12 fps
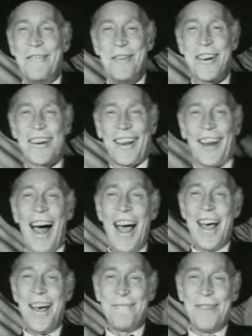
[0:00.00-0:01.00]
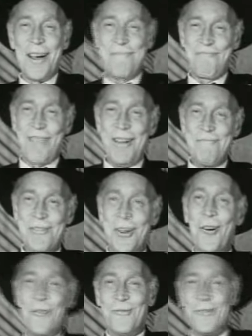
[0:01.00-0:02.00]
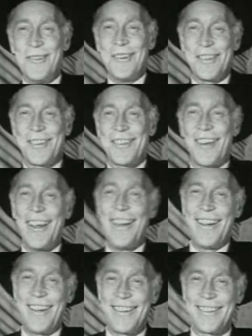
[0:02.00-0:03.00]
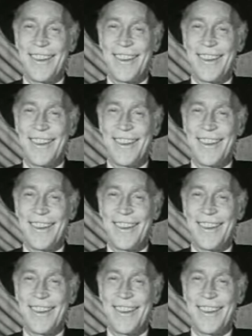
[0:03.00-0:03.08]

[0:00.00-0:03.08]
We're climbing up them golden stairs.